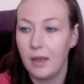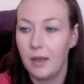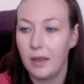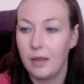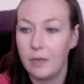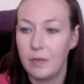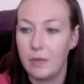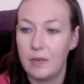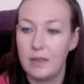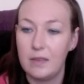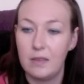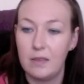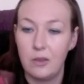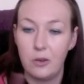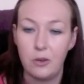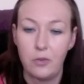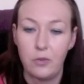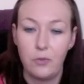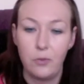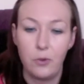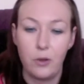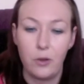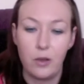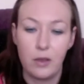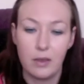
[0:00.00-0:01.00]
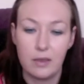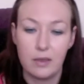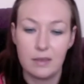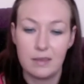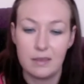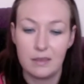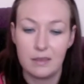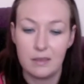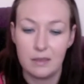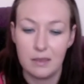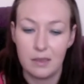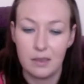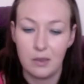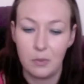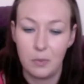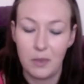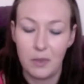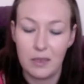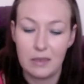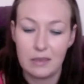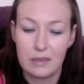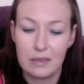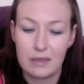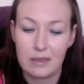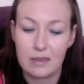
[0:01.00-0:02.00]
This sort of works
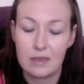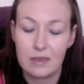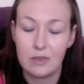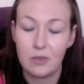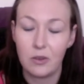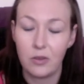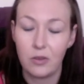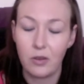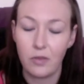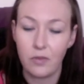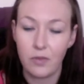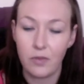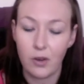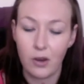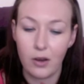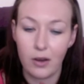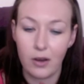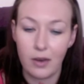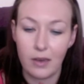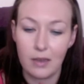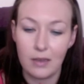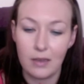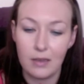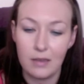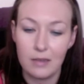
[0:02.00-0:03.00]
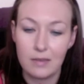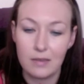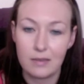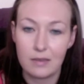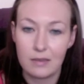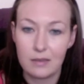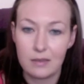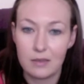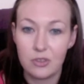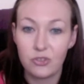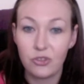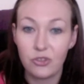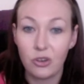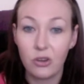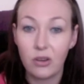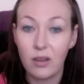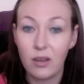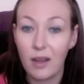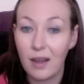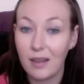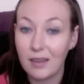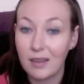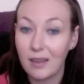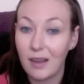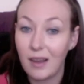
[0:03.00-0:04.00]
because it's not a very strong
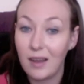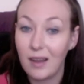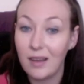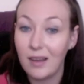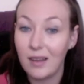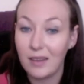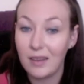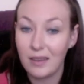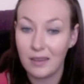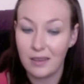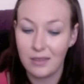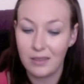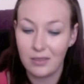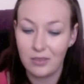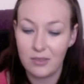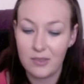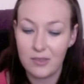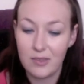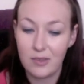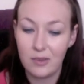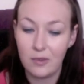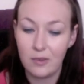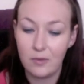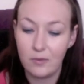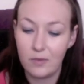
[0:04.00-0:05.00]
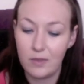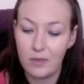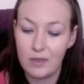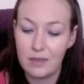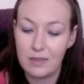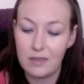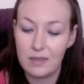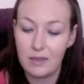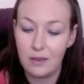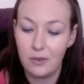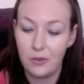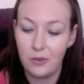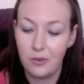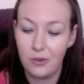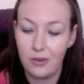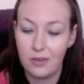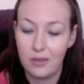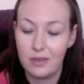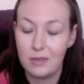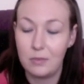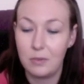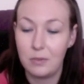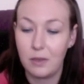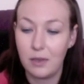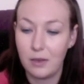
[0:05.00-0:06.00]
colour. I sort of consider it
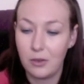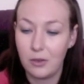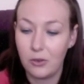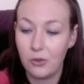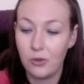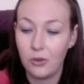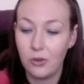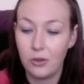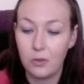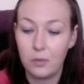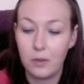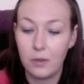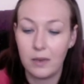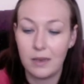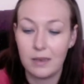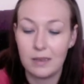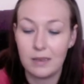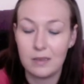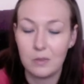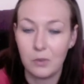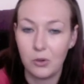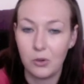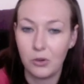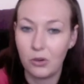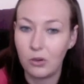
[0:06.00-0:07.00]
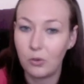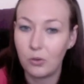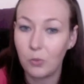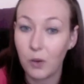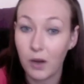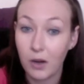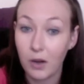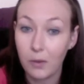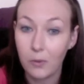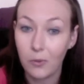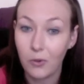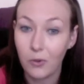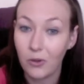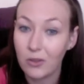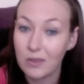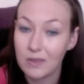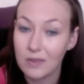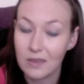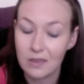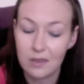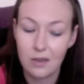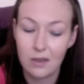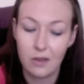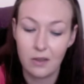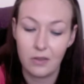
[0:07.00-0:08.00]
to be a nude, but it's more wearable because
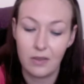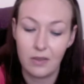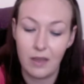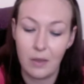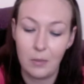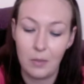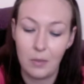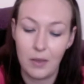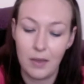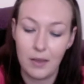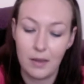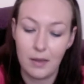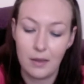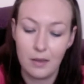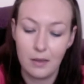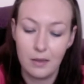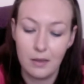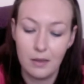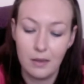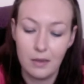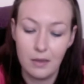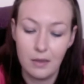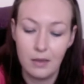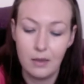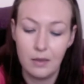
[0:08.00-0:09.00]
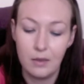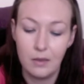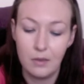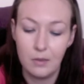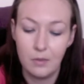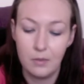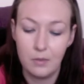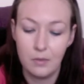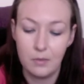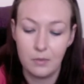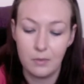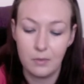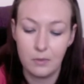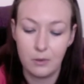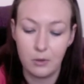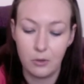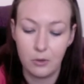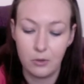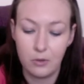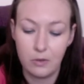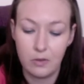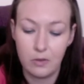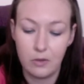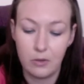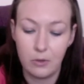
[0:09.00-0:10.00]
it's got that pink
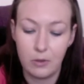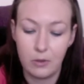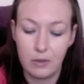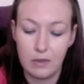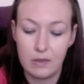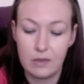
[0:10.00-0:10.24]
look to it.